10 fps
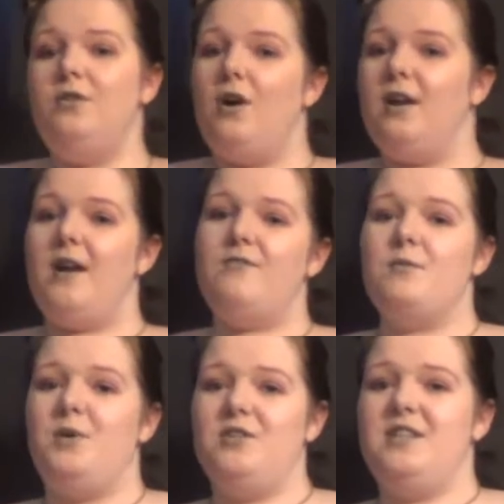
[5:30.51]
not
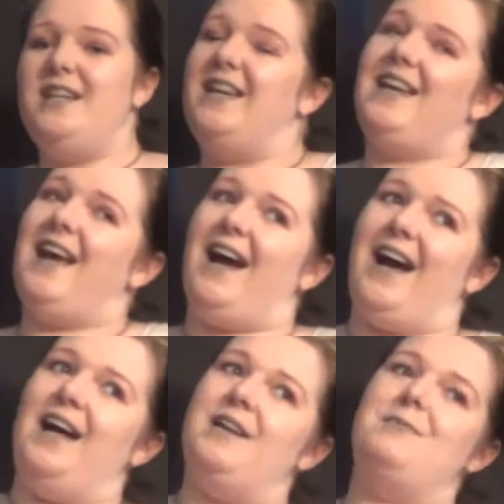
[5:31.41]
everybody
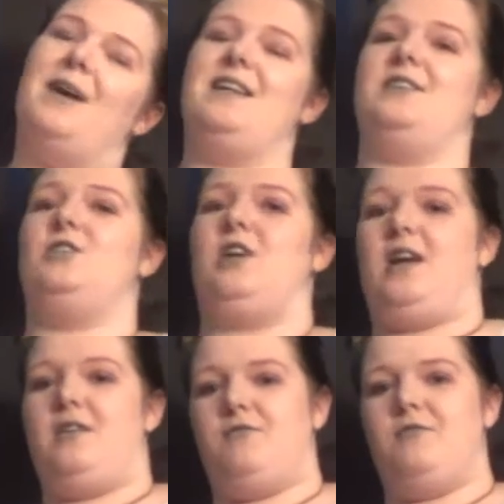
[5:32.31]
can manage
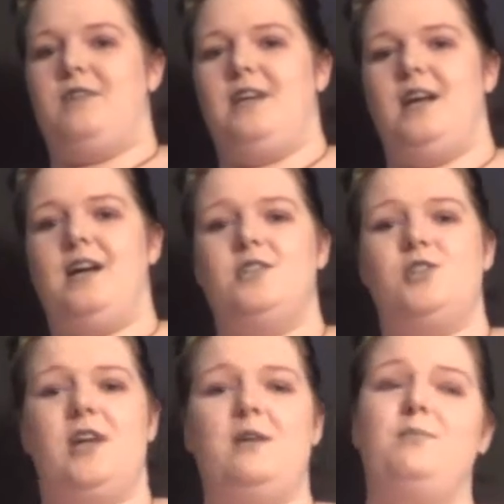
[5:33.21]
every
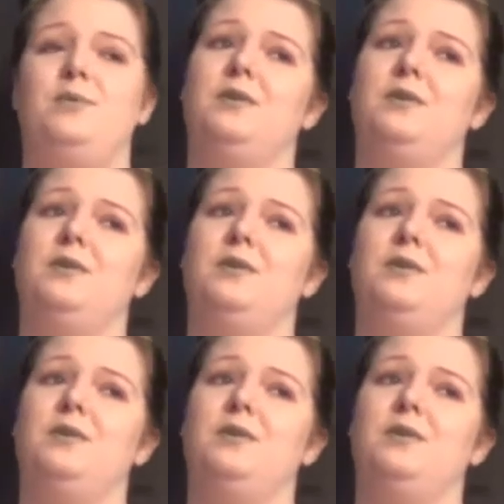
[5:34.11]
shape.